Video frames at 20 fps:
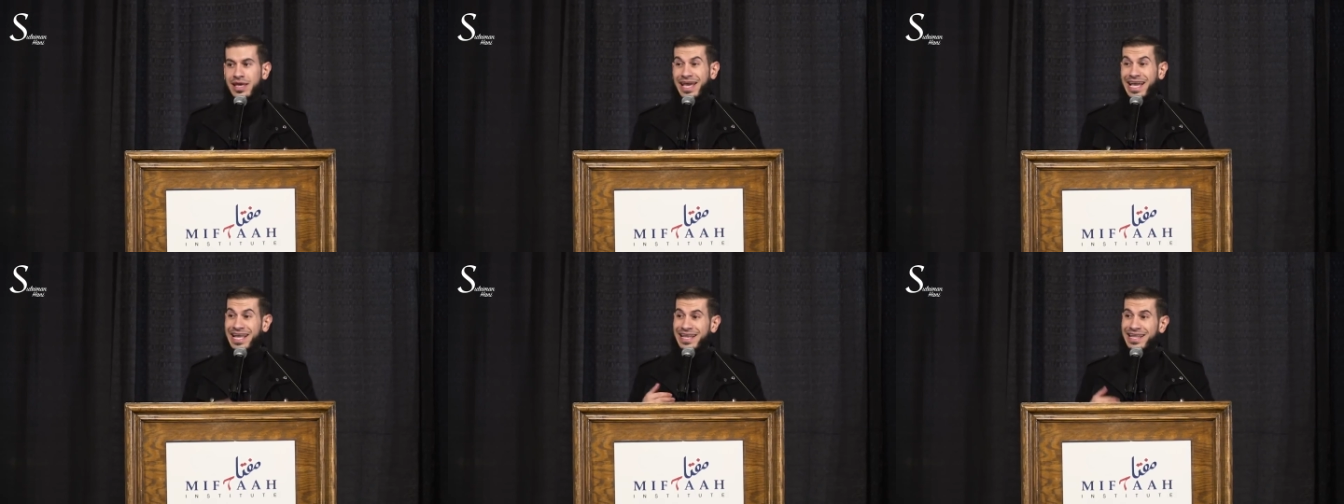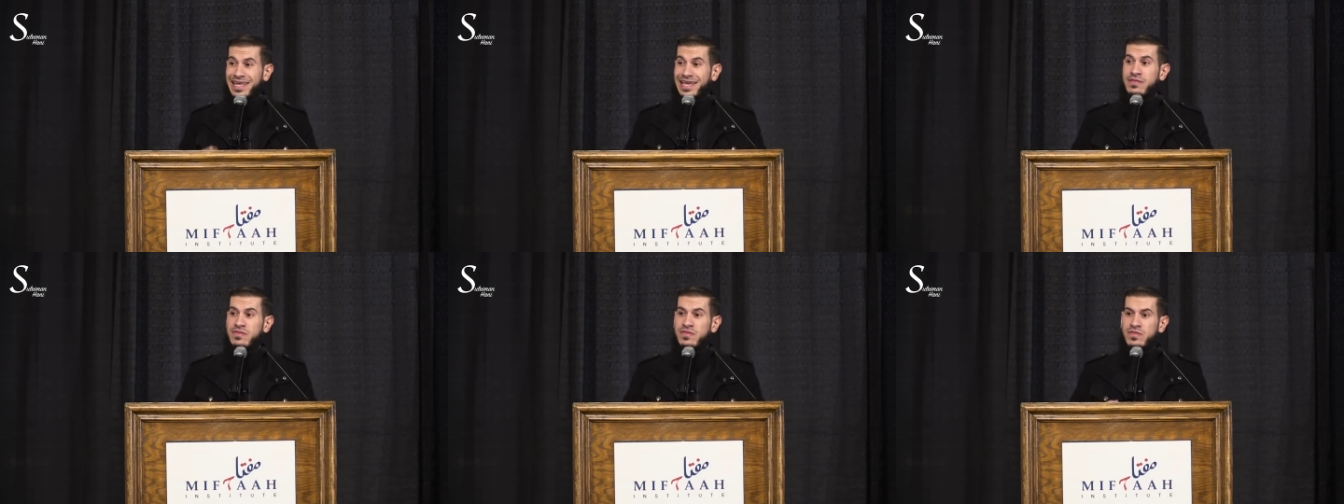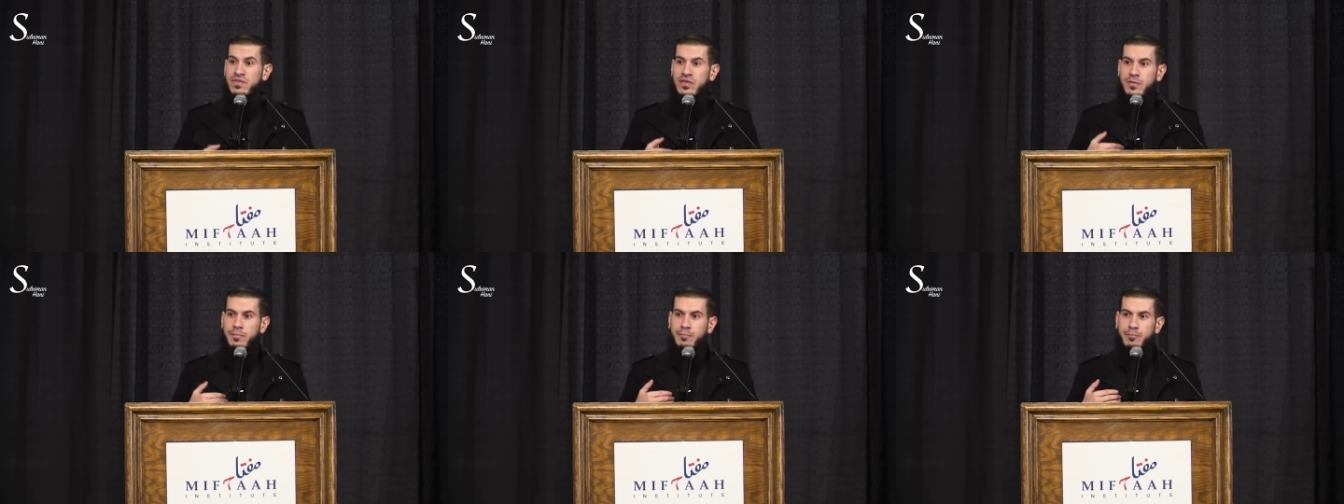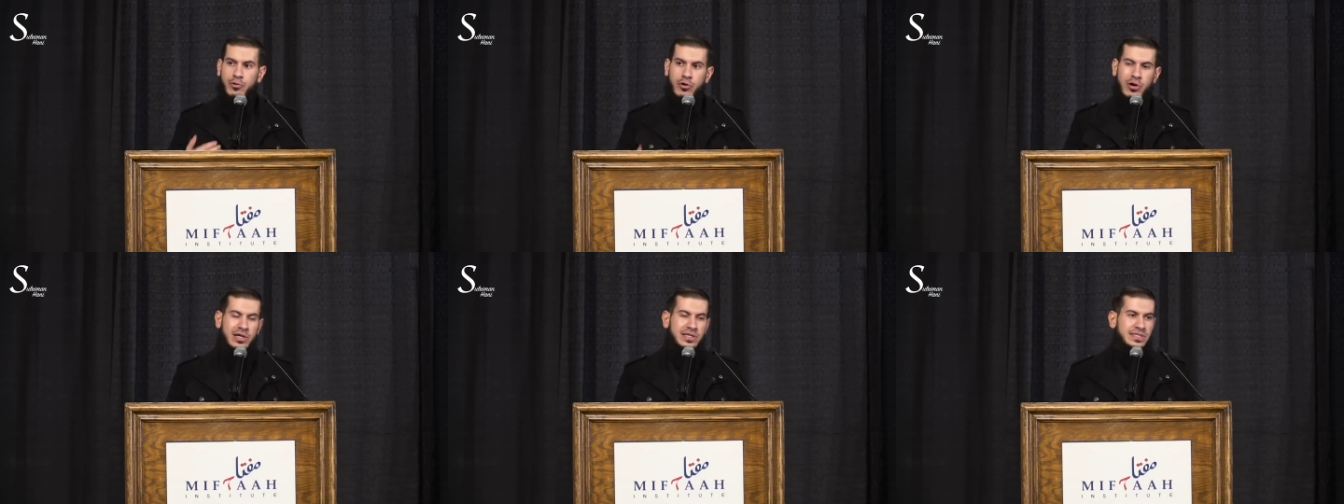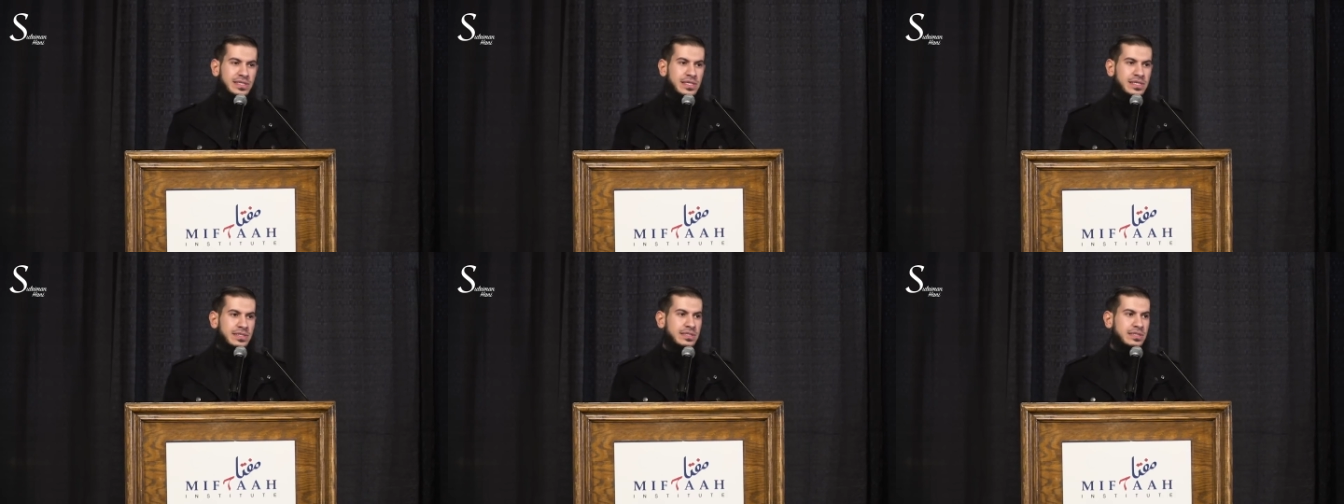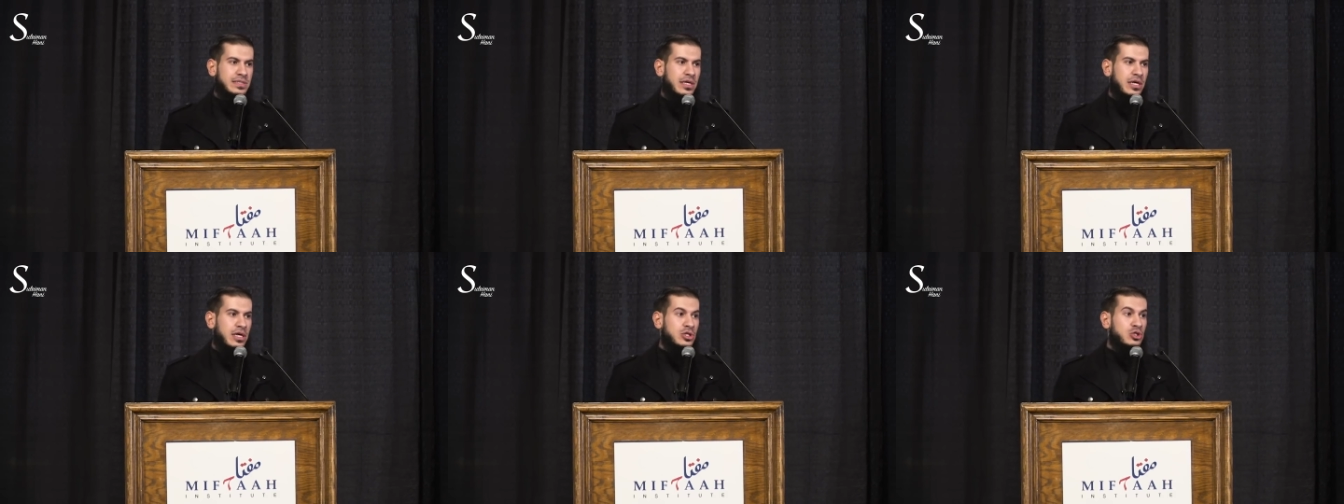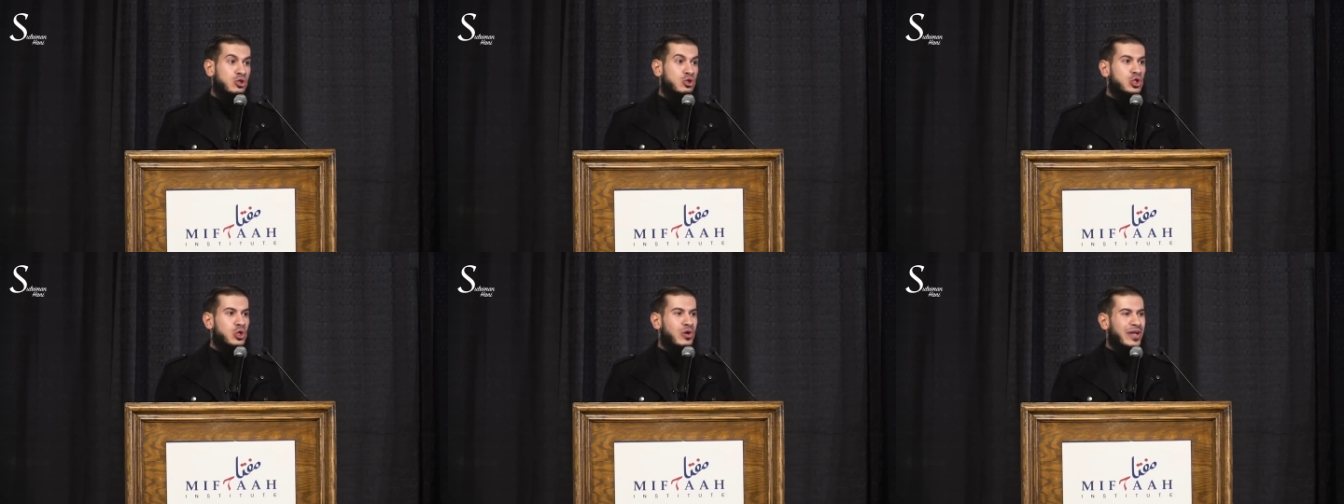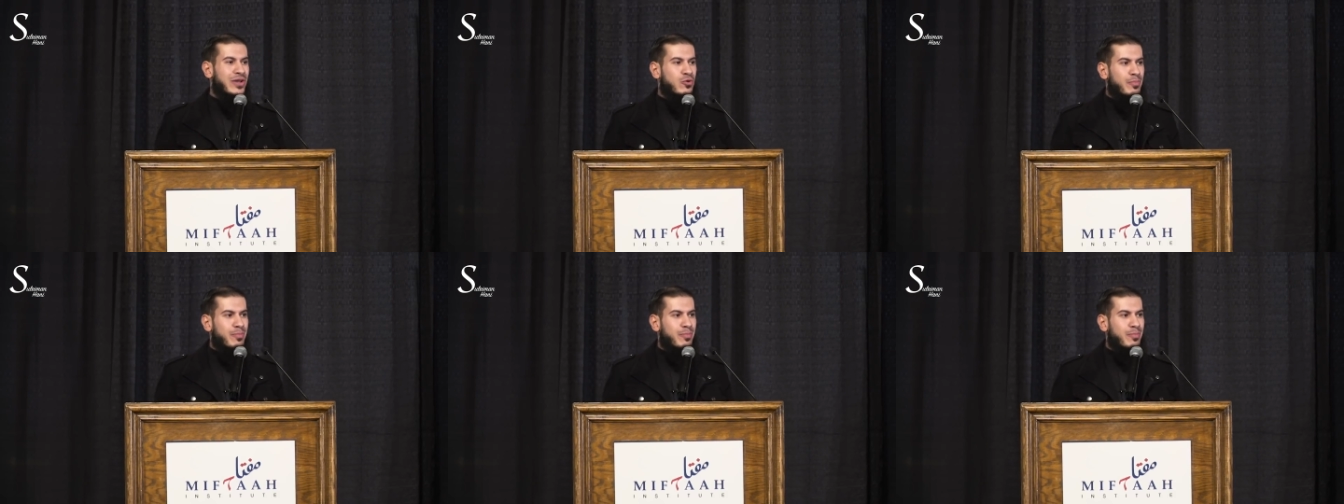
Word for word: And in the process, to try